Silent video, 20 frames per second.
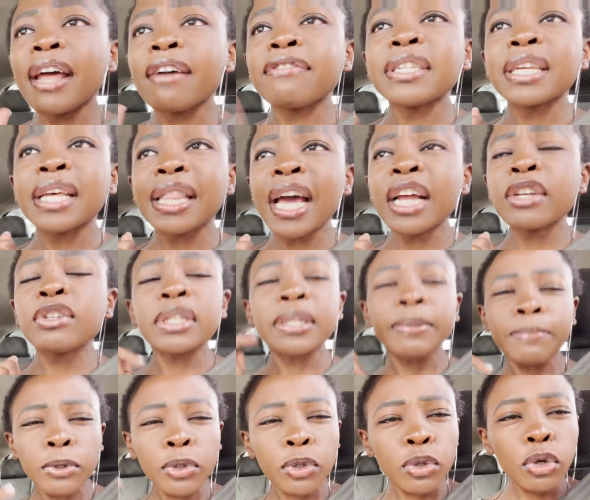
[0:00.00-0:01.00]
after that, you're
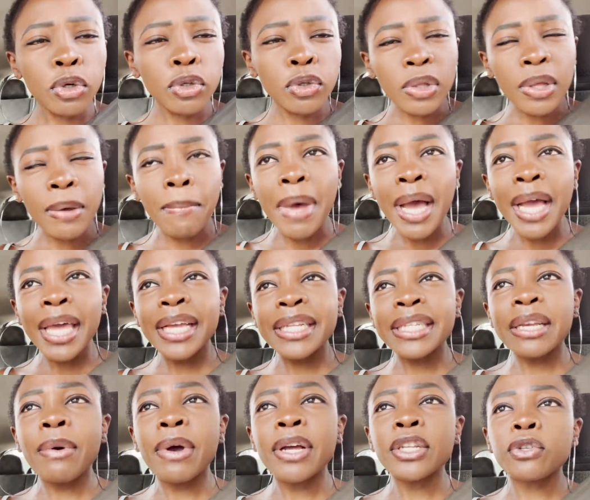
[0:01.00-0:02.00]
supposed to go to the
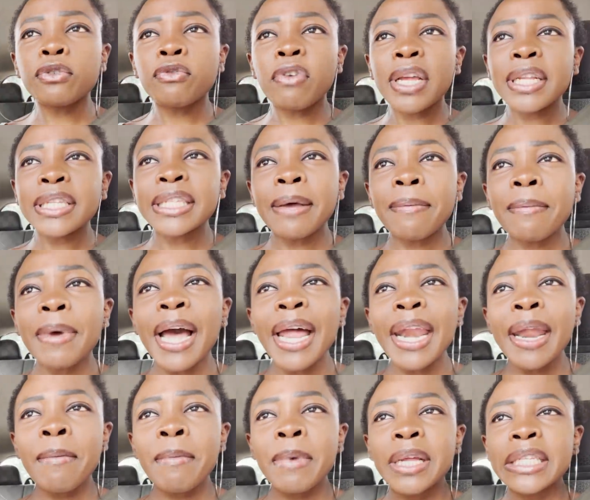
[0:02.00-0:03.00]
market. I want to find some
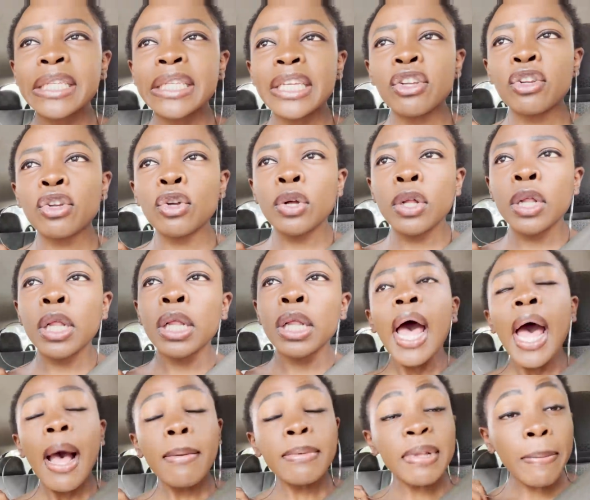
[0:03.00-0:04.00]
Ghana material.
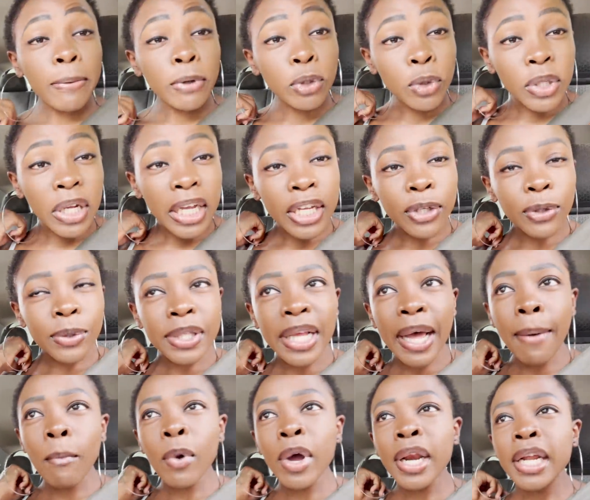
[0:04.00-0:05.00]
I'm supposed to take it to
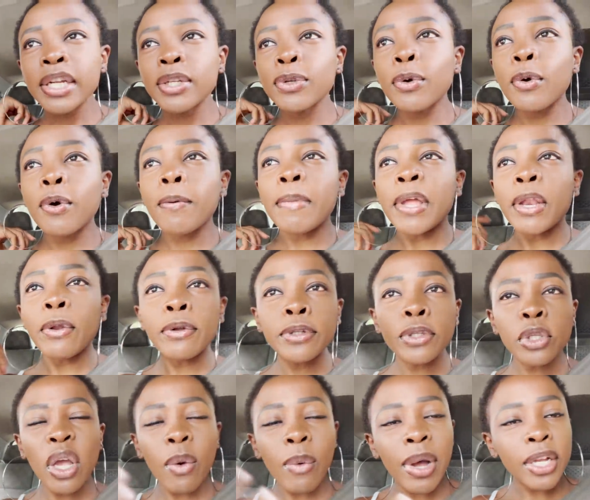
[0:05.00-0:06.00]
someone at home, and
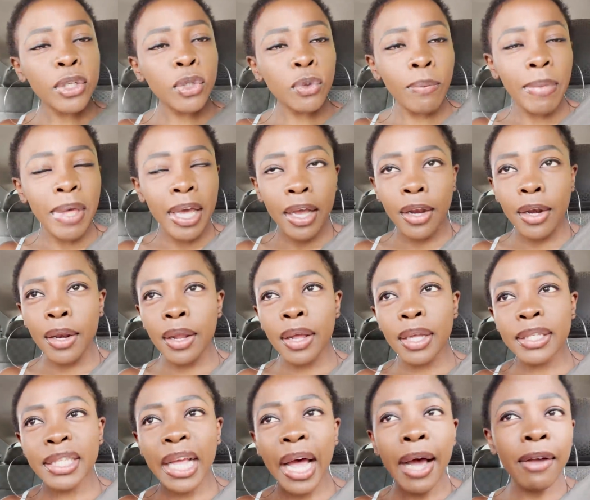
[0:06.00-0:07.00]
also I want to make
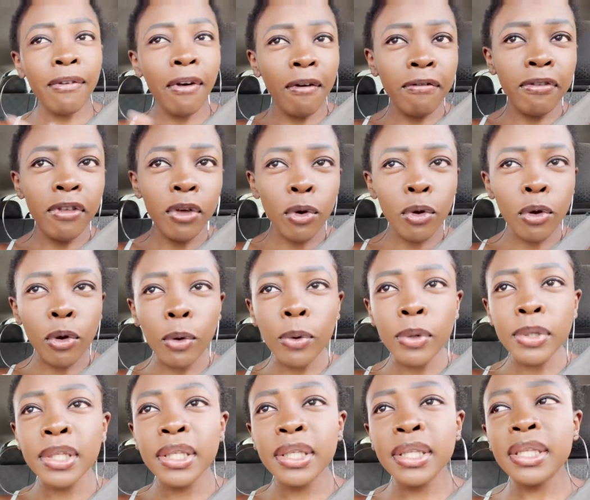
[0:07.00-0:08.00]
a few
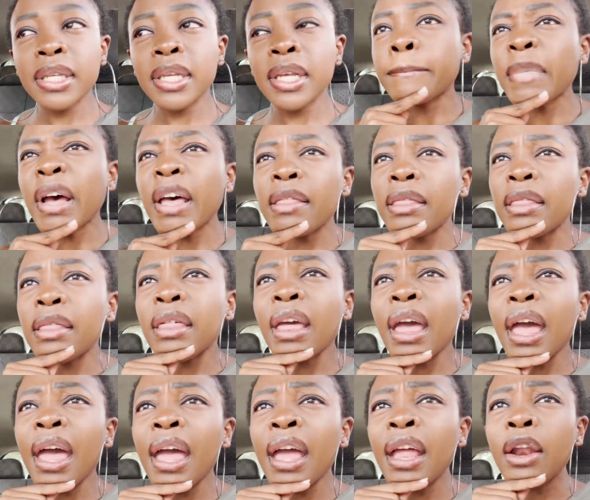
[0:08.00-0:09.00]
clothes. And
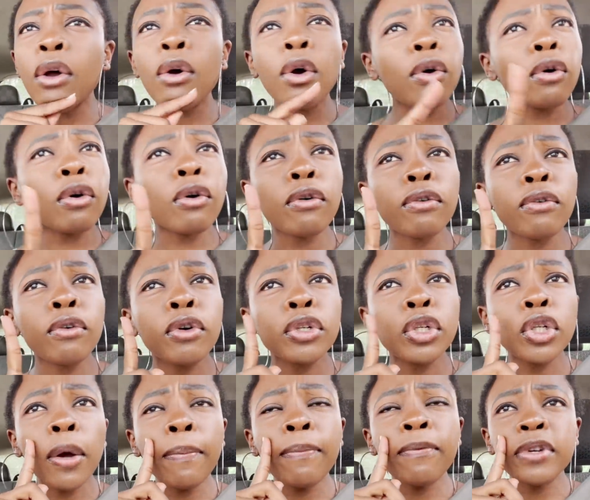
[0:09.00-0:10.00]
then, oh, go
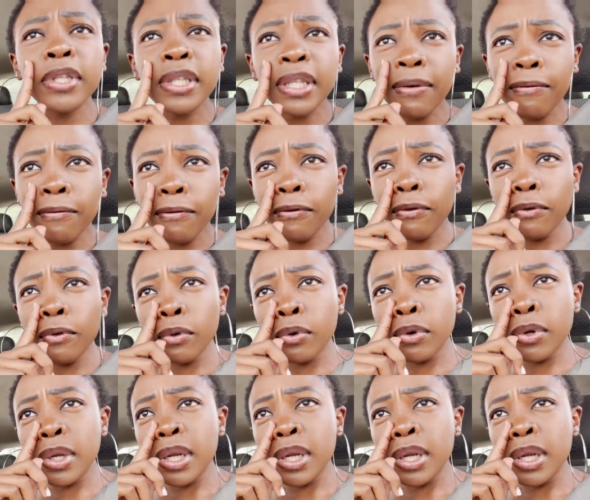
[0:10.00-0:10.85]
shop for some food.